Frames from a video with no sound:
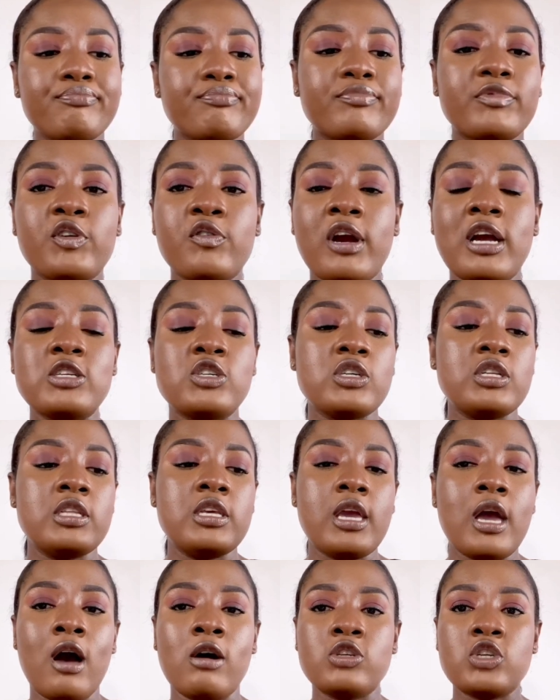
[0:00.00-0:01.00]

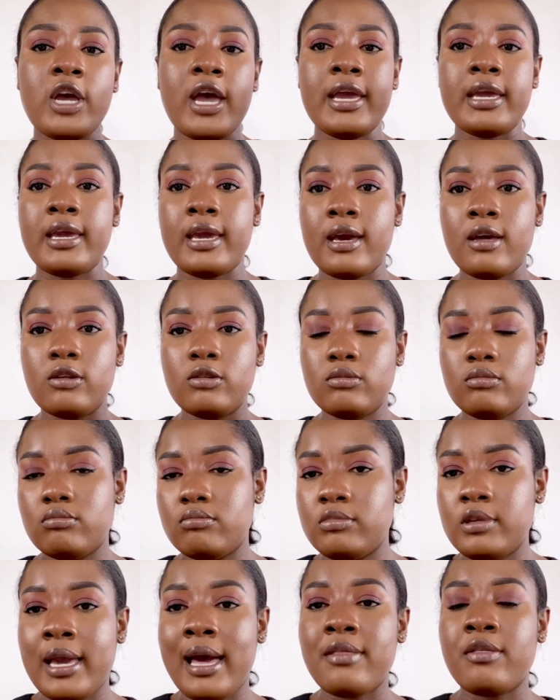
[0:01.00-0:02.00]
gradually I'll try and get
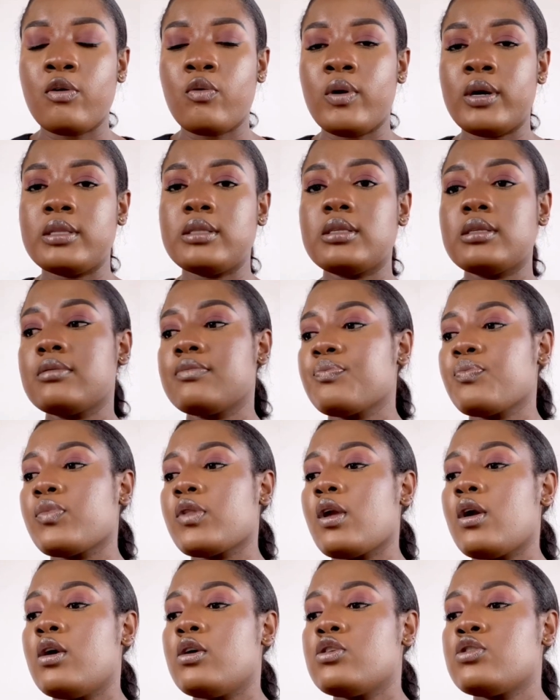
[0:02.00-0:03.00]
the other ones.
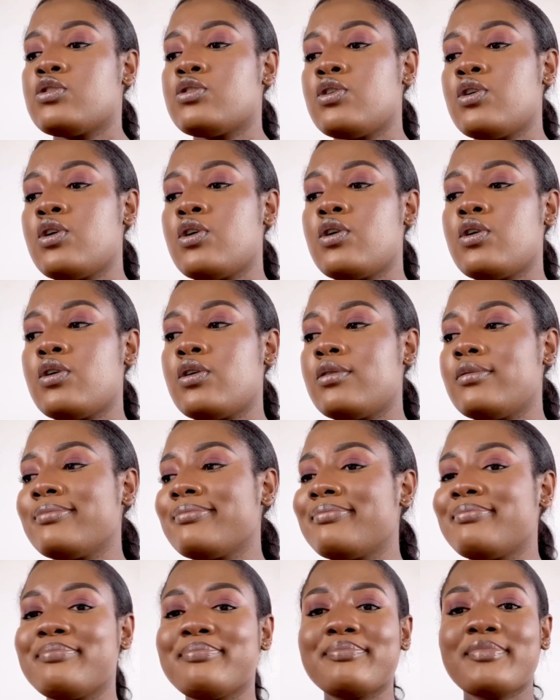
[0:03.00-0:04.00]
So
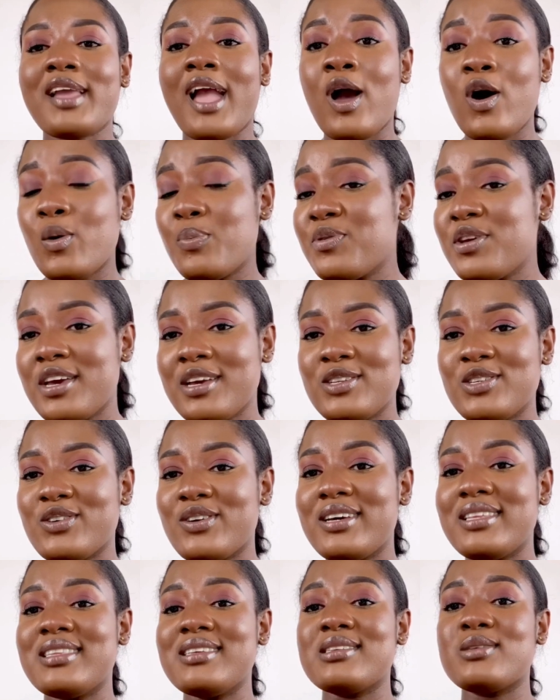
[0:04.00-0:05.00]
I hope you
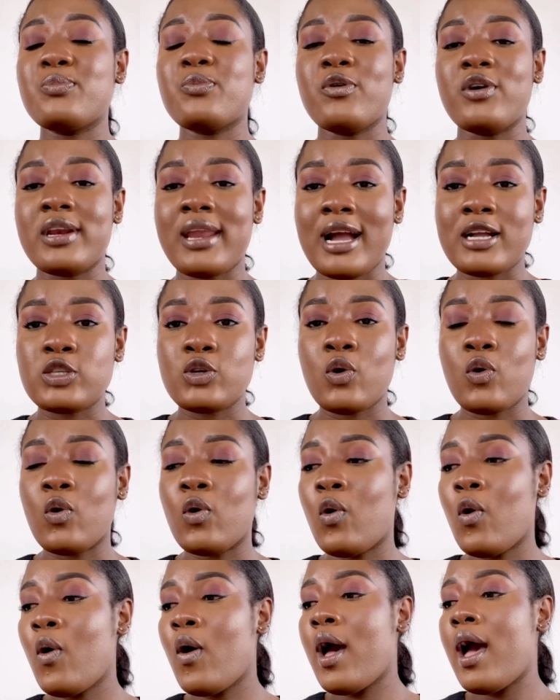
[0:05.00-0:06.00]
enjoyed this product
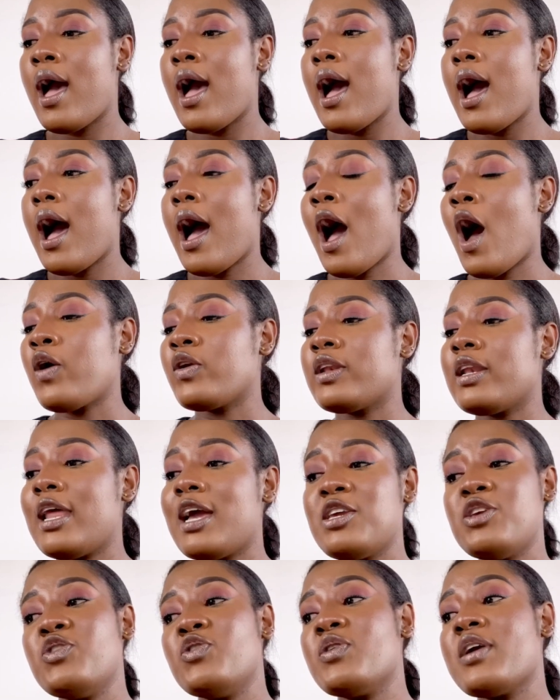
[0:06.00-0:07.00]
haul. I'll
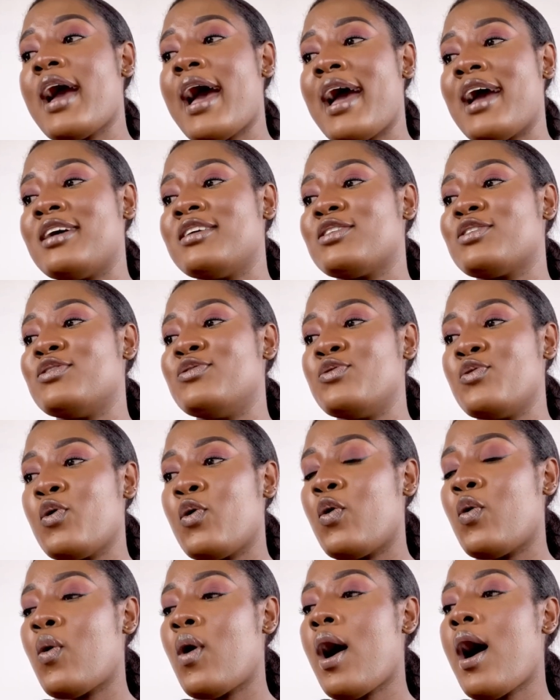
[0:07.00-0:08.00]
let you guys
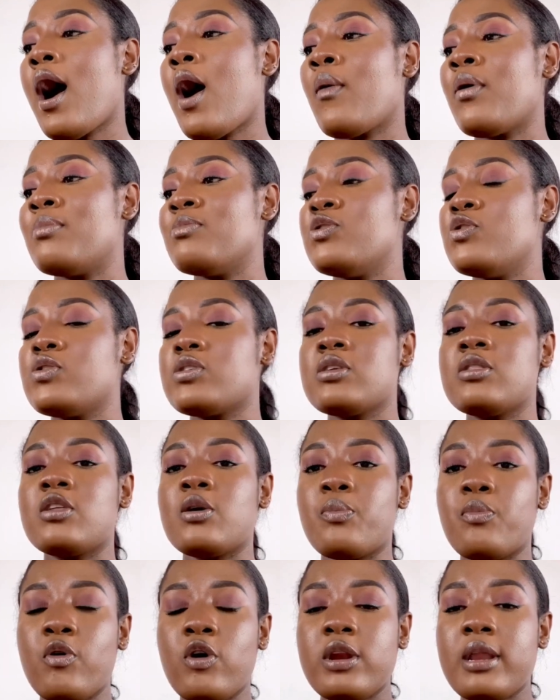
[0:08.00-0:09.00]
know how I'm using the
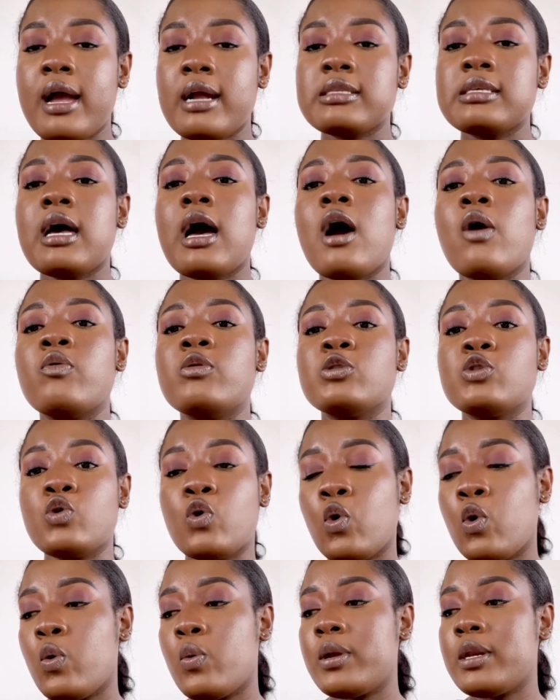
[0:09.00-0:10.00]
product, how it's
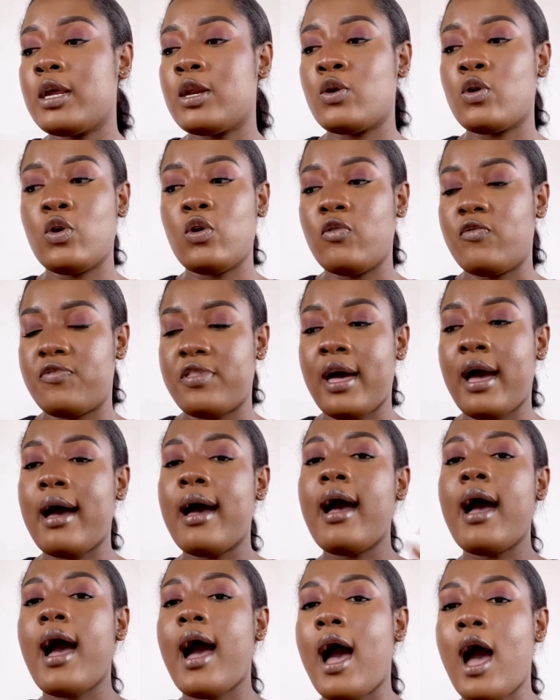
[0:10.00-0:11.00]
going and all of that.
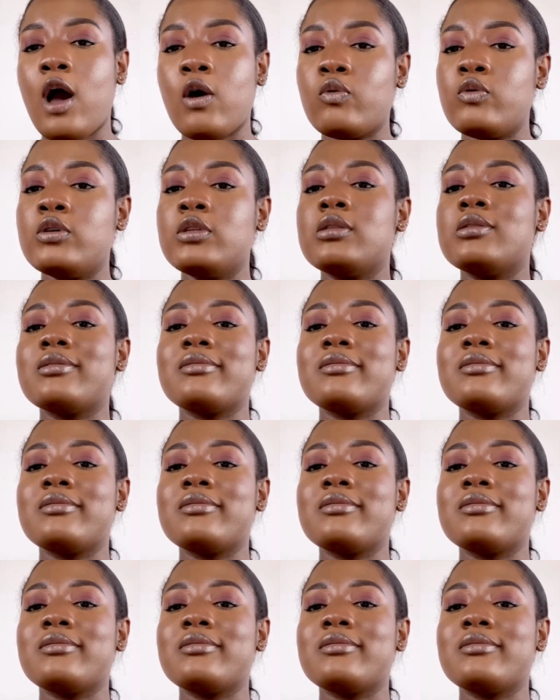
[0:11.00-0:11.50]
I'll